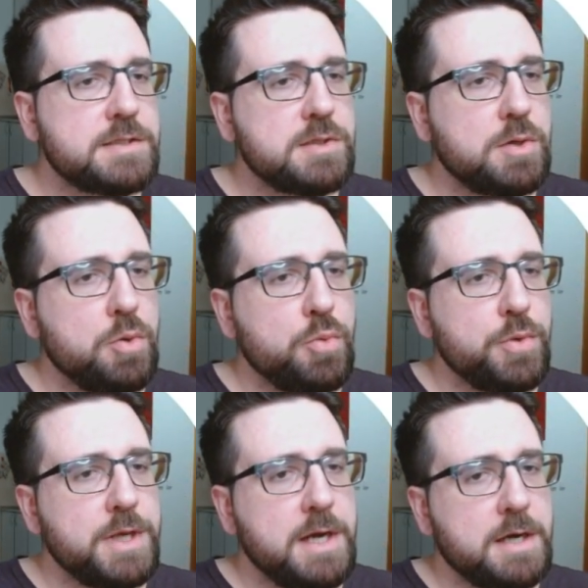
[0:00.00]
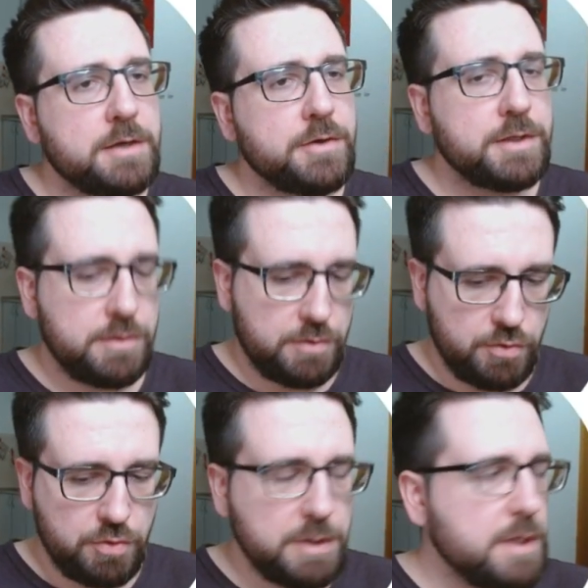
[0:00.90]
So we are going
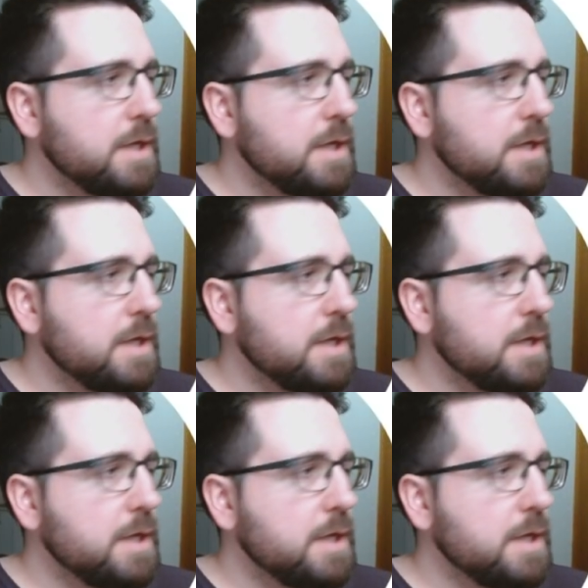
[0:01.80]
to